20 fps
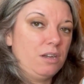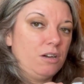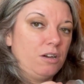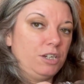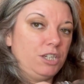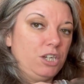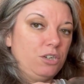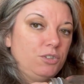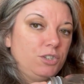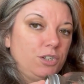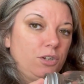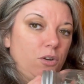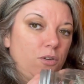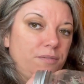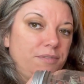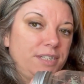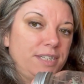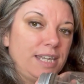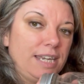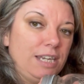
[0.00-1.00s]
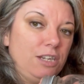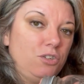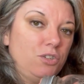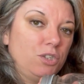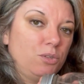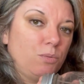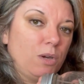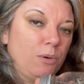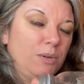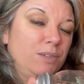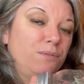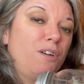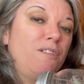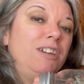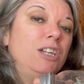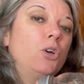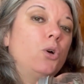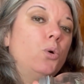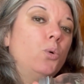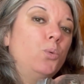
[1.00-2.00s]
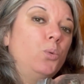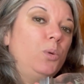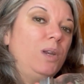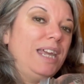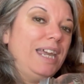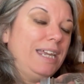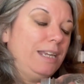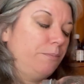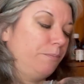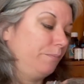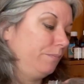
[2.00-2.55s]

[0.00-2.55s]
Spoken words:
I used a lot of sage as well. It's very cooling